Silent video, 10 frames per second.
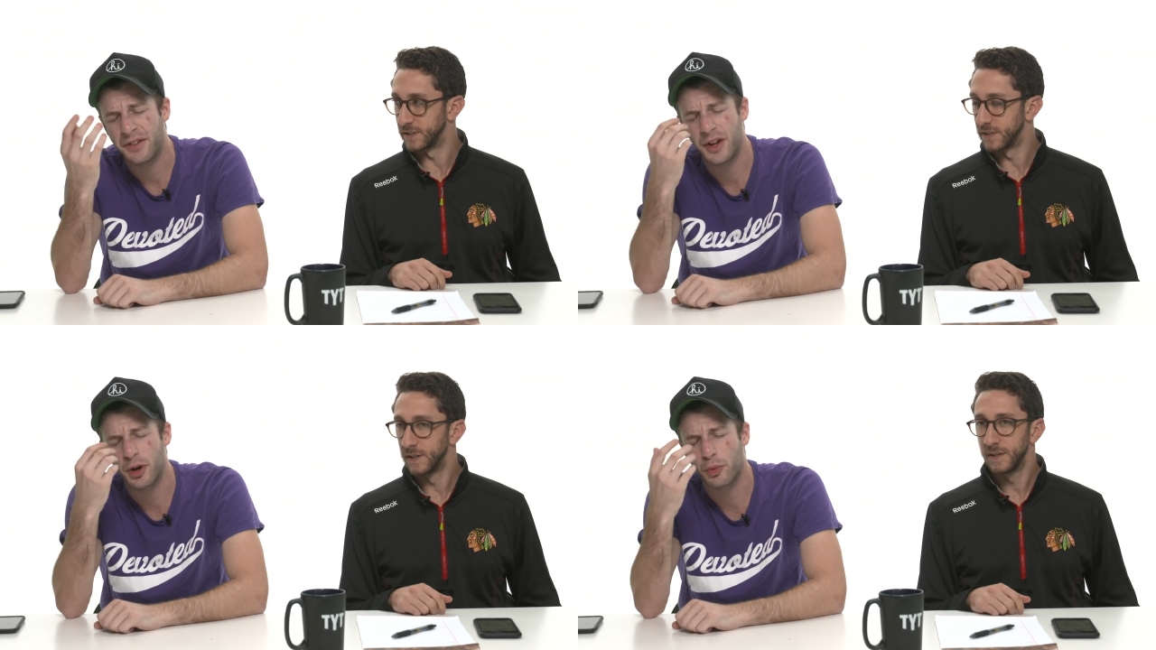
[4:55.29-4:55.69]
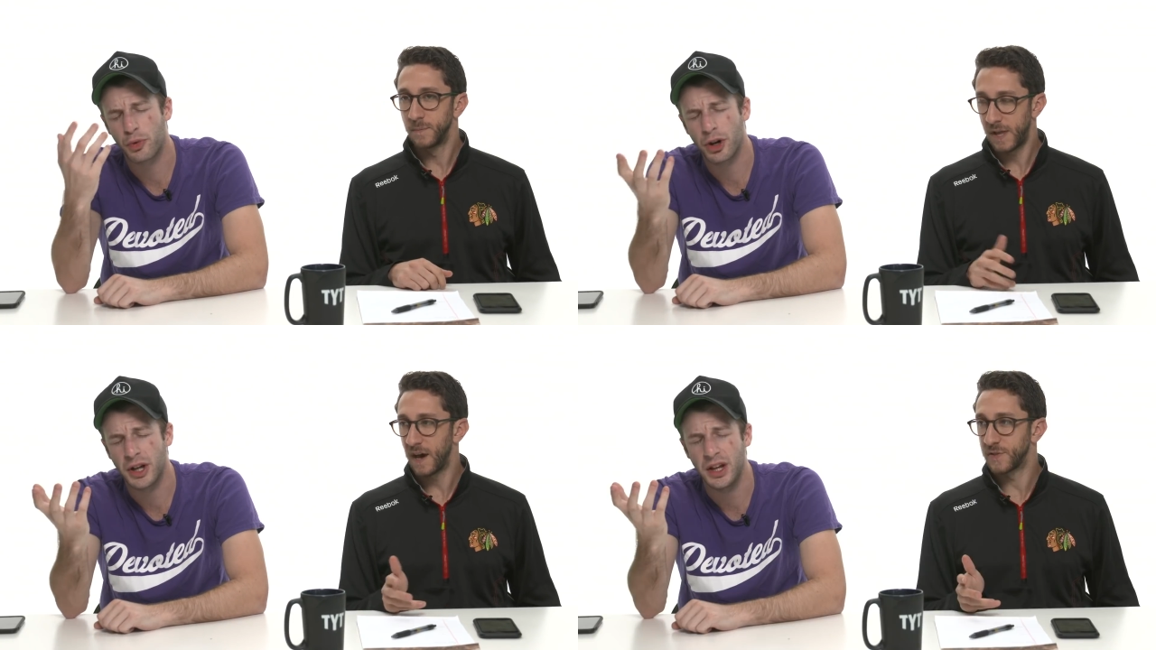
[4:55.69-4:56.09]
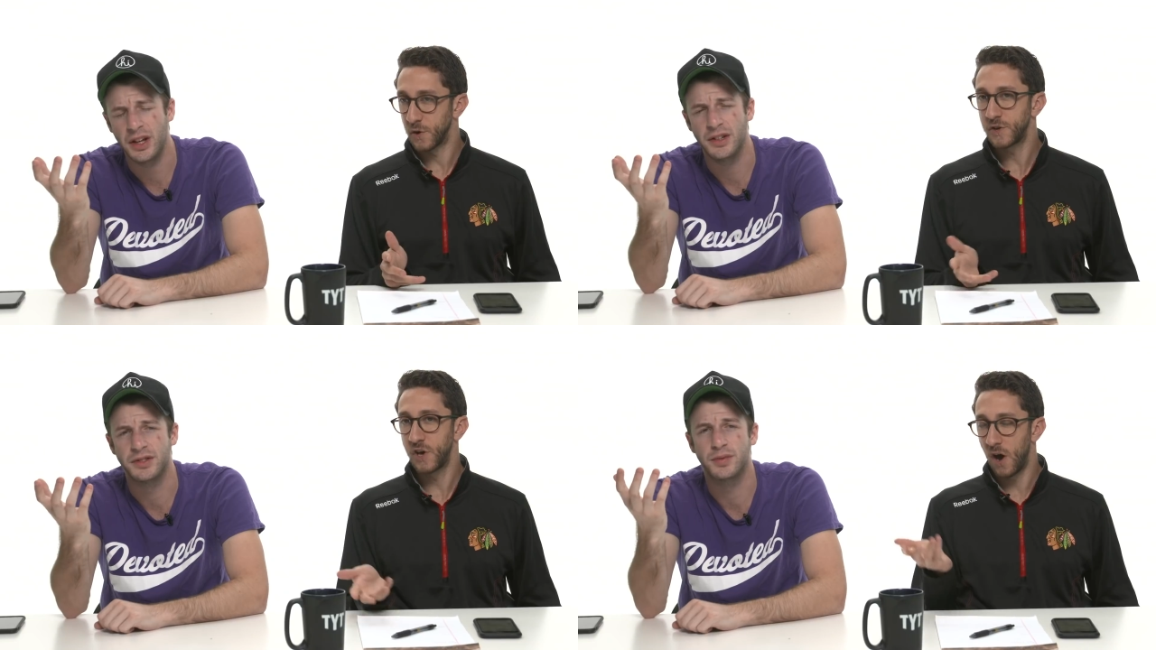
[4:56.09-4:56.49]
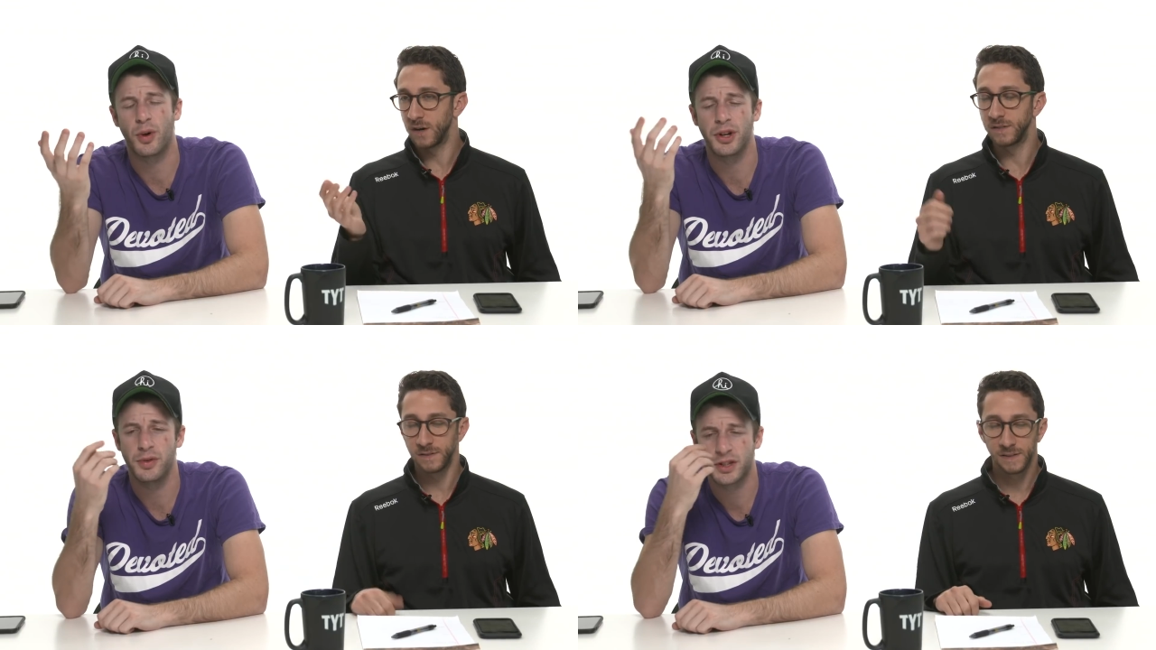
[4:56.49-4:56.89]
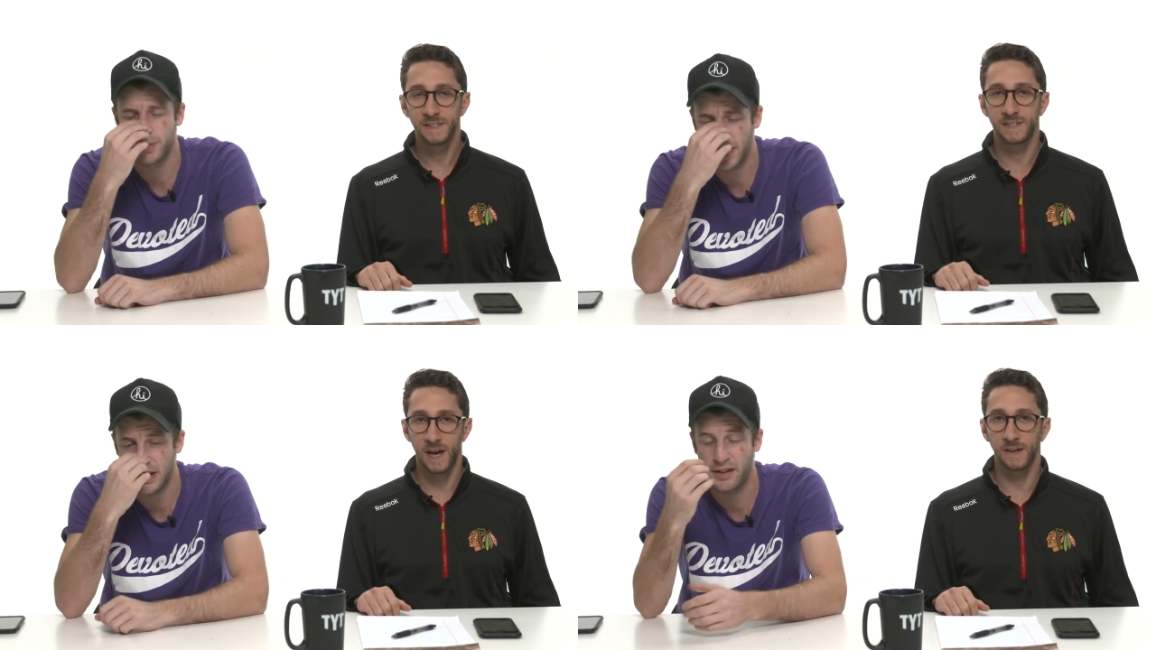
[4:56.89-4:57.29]
Speaker 1: Series. They're rookies. But yeah, they're young. What do you expect
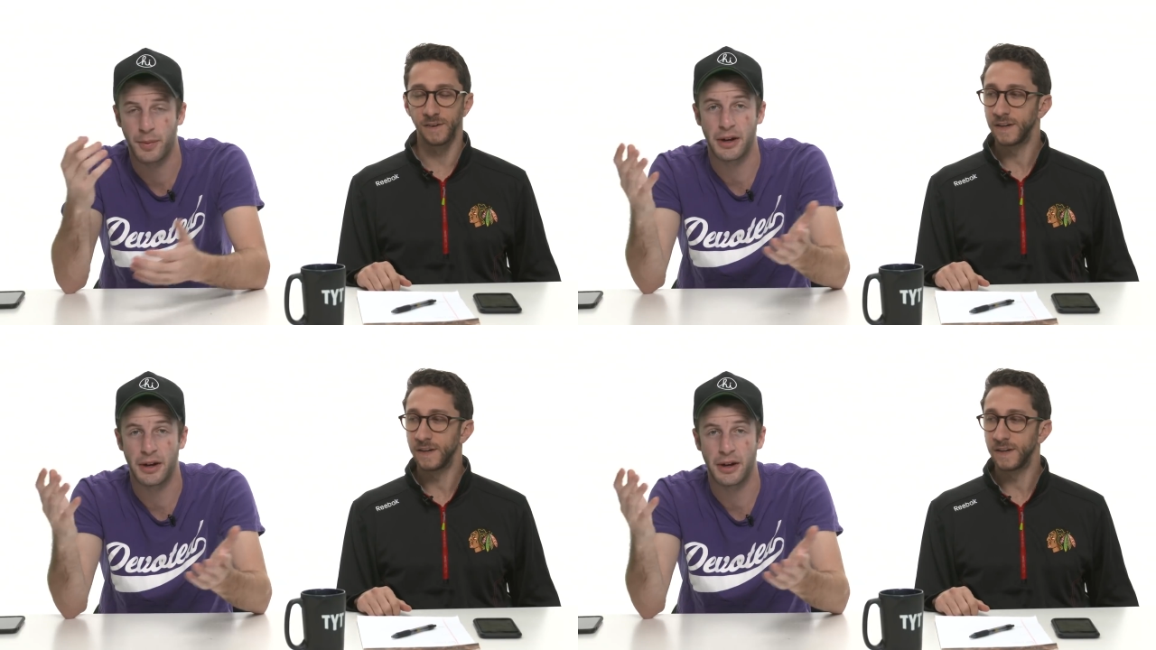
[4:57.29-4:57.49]
exactly.